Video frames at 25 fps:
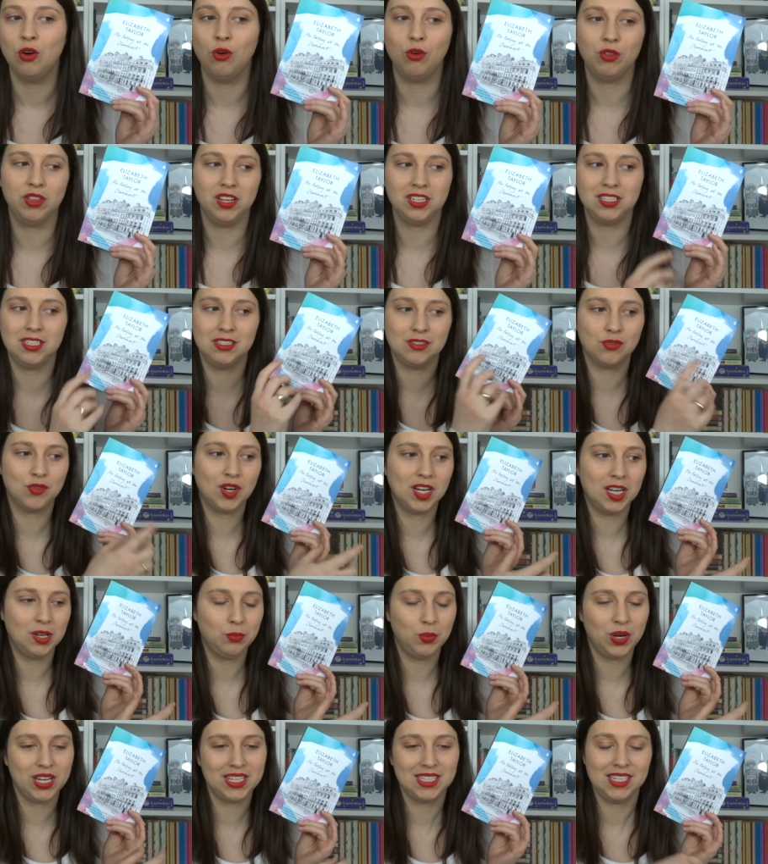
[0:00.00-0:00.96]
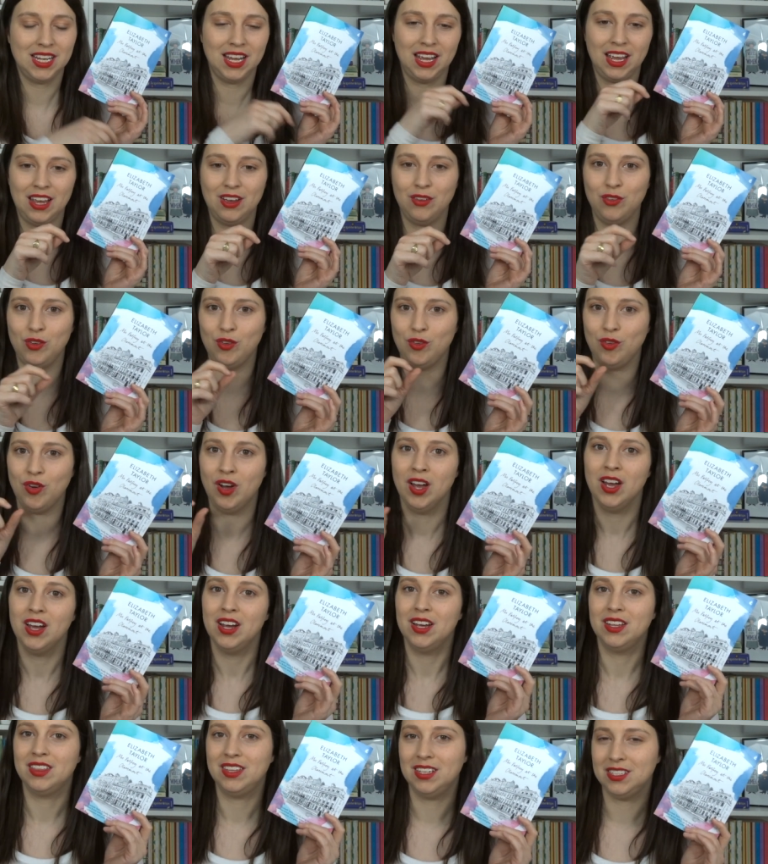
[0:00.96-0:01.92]
or "This is really witty," or
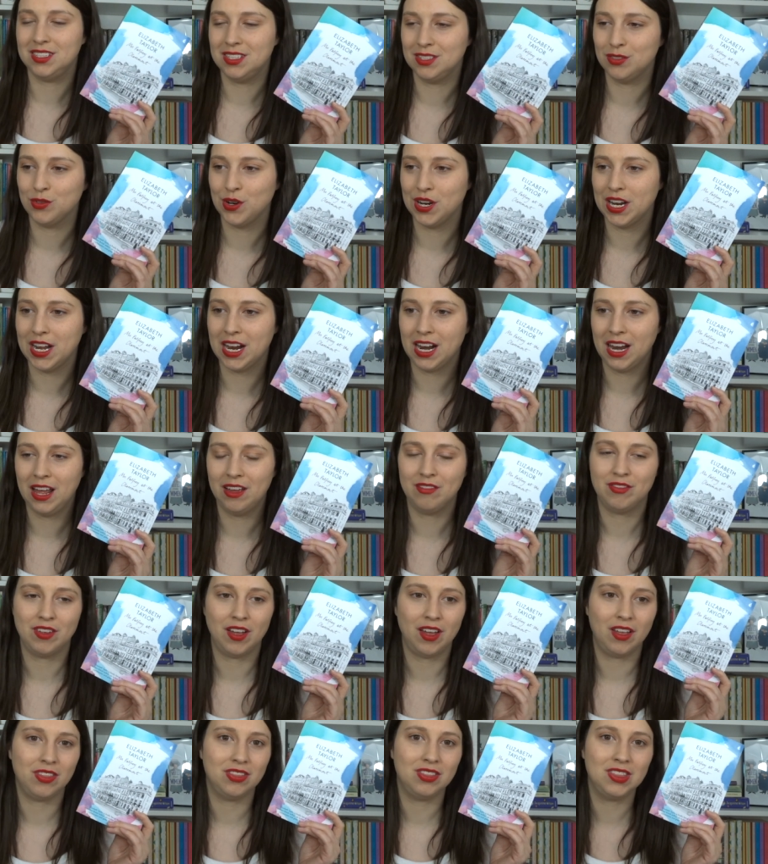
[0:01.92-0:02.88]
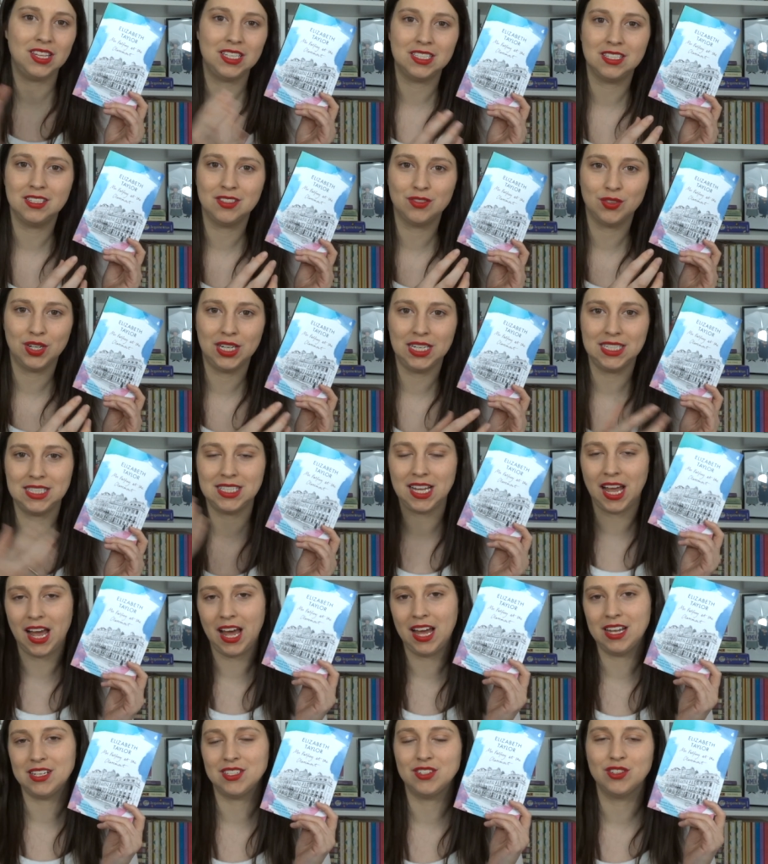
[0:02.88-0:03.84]
"This is really clever," "This is really
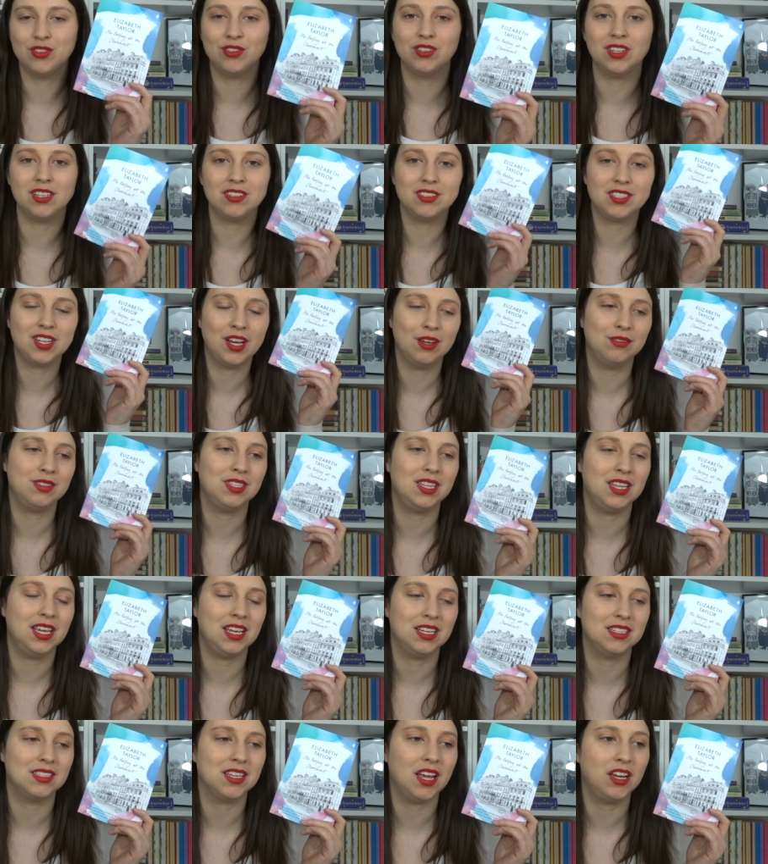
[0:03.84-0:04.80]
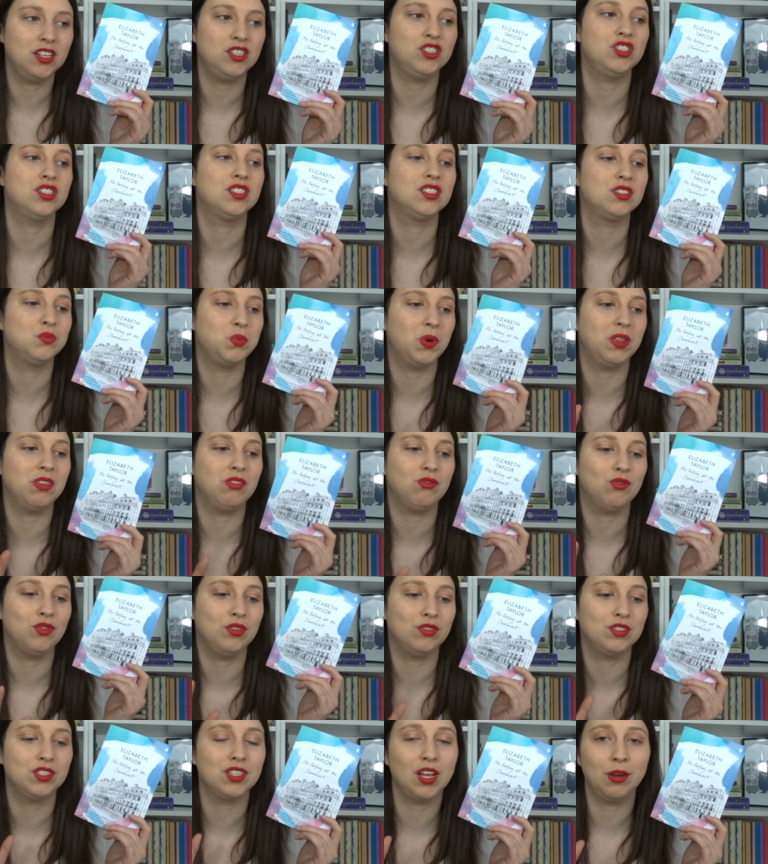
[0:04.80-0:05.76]
sad," and all those types of things. I just went
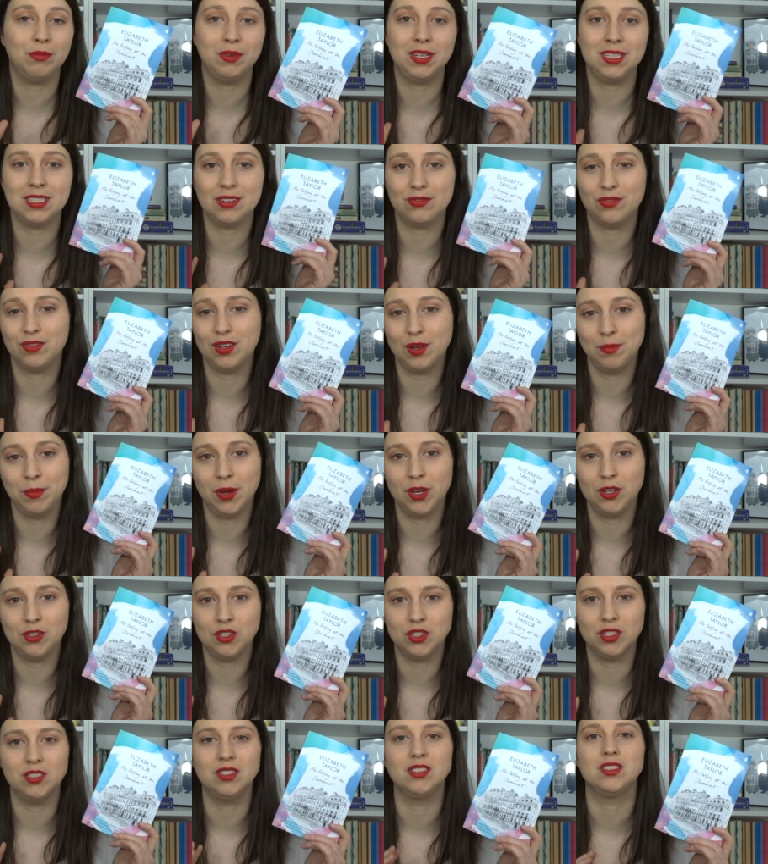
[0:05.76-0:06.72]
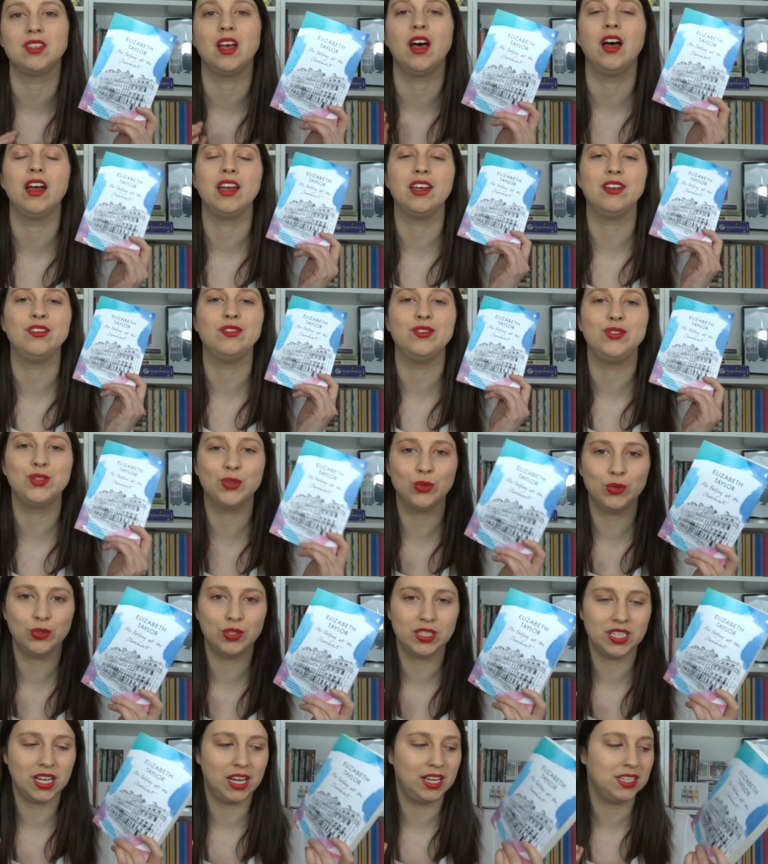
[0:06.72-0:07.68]
through so many different emotions. I
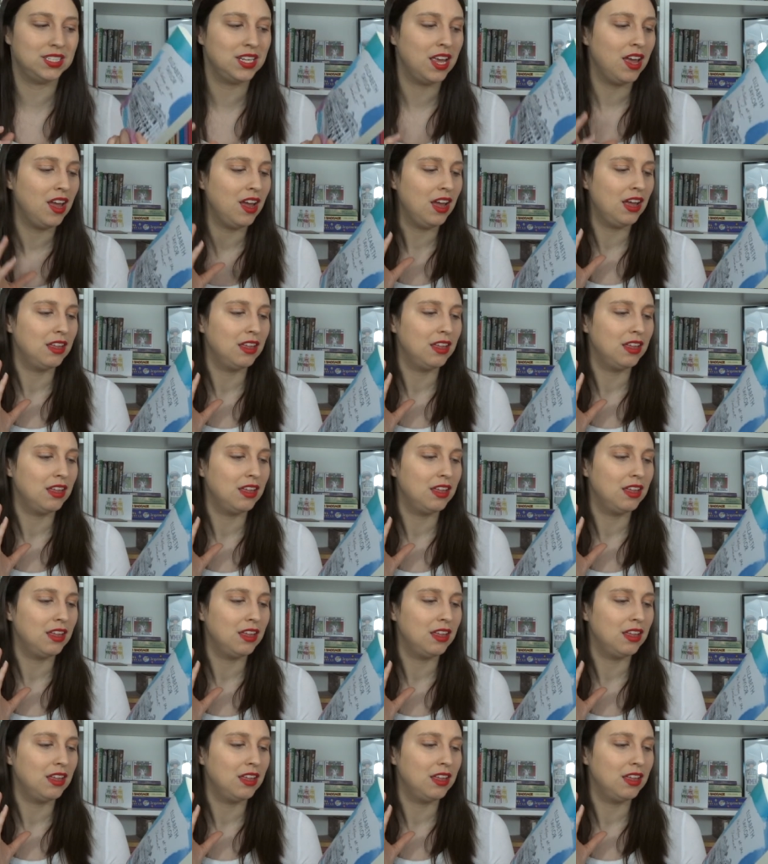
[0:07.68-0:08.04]
adored it.